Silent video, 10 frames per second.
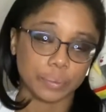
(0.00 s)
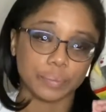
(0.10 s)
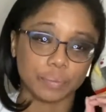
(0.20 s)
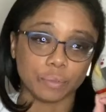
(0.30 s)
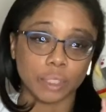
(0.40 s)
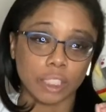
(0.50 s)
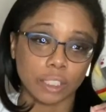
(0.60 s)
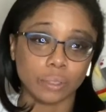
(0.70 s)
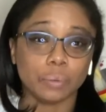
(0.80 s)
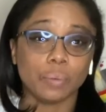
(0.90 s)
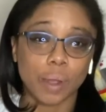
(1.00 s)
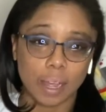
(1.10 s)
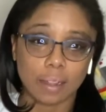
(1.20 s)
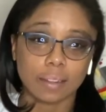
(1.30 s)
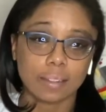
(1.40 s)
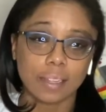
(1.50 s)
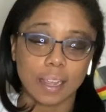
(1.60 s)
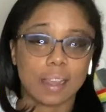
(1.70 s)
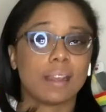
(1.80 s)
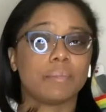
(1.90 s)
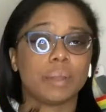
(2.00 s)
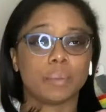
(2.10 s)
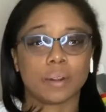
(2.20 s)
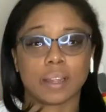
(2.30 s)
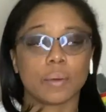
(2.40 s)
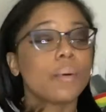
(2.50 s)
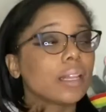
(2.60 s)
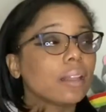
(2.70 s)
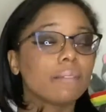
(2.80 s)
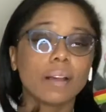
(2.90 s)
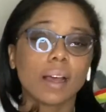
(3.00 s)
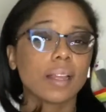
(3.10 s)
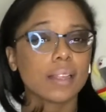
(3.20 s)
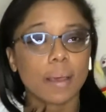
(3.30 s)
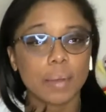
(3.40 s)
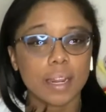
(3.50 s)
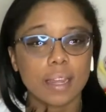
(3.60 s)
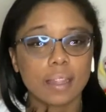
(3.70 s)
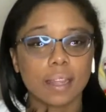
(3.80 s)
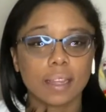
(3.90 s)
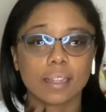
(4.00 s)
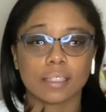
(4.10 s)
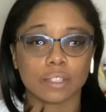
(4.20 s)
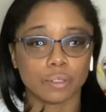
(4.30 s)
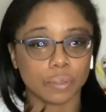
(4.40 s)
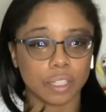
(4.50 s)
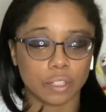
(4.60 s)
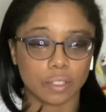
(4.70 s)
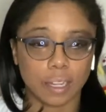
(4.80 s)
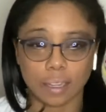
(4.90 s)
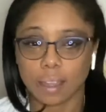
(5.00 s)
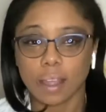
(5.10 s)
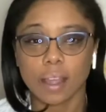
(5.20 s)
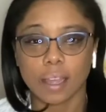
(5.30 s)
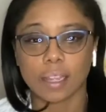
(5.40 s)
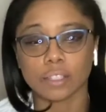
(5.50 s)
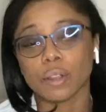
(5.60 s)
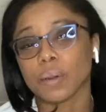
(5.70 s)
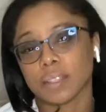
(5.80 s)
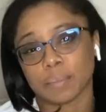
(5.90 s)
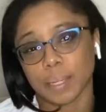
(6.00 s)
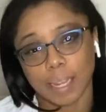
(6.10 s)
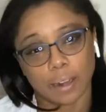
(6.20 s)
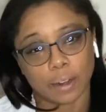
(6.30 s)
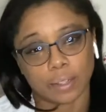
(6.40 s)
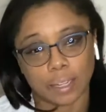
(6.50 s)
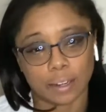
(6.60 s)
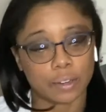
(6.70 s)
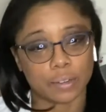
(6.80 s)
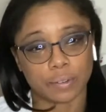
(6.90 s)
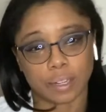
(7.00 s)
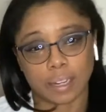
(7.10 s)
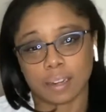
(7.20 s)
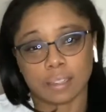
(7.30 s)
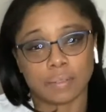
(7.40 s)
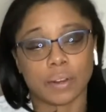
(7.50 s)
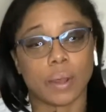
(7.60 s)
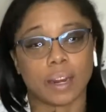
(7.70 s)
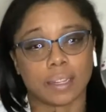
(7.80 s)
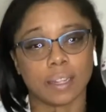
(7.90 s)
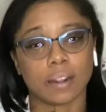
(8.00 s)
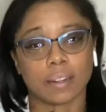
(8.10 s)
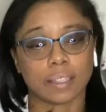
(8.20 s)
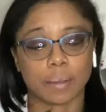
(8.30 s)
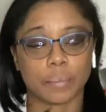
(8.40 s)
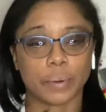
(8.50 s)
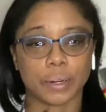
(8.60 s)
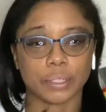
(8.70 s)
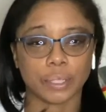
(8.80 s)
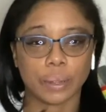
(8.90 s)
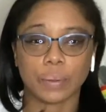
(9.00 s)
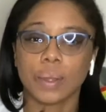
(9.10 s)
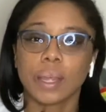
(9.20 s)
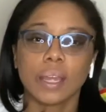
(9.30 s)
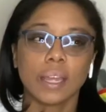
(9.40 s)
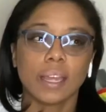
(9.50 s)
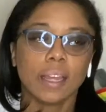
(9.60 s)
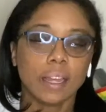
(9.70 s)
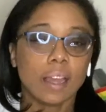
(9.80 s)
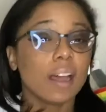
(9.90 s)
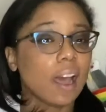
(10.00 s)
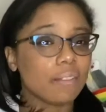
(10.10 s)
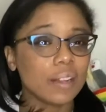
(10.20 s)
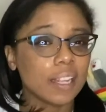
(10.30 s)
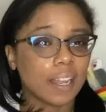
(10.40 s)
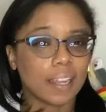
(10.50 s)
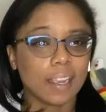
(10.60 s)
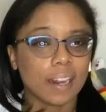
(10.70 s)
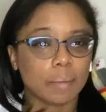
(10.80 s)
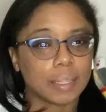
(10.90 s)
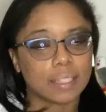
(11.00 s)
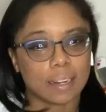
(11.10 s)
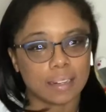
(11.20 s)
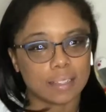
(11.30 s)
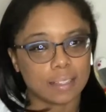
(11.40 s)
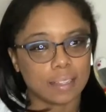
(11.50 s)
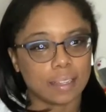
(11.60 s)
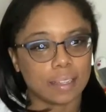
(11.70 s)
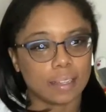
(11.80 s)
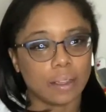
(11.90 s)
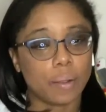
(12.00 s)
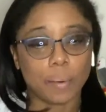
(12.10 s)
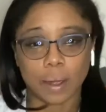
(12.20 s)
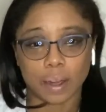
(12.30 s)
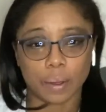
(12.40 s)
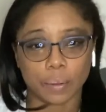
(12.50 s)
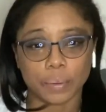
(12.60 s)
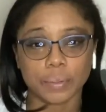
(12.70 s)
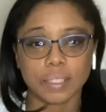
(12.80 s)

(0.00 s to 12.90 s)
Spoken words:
really do well, and people are like, what the fuck is happening? Like, because this dude's like, he's known as a beginner, like he doesn't even know how to get on a skateboard. So I really like it. I'm excited to see where it goes.